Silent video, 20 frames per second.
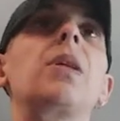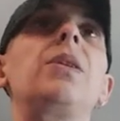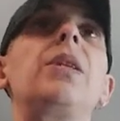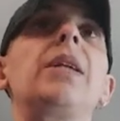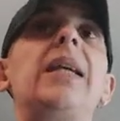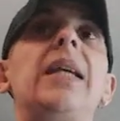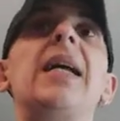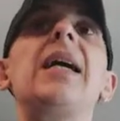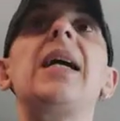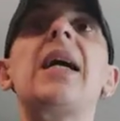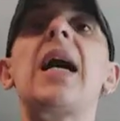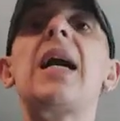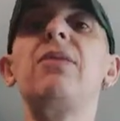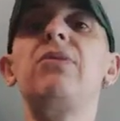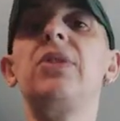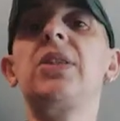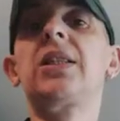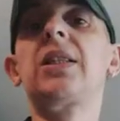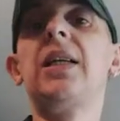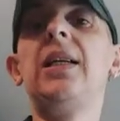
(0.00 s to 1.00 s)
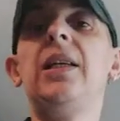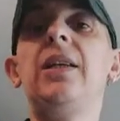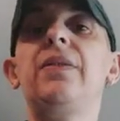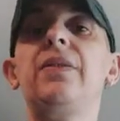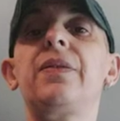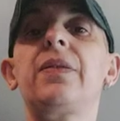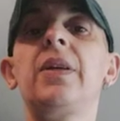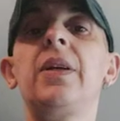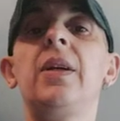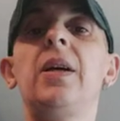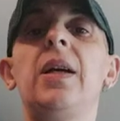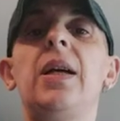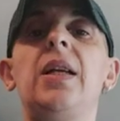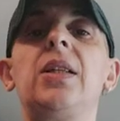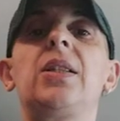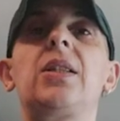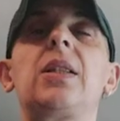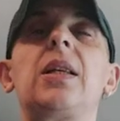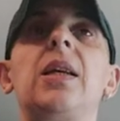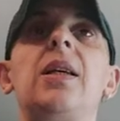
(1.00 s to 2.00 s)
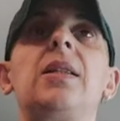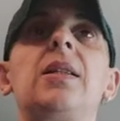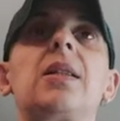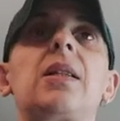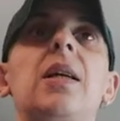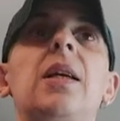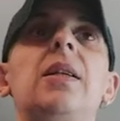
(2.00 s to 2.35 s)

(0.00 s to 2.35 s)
the care I receive is it's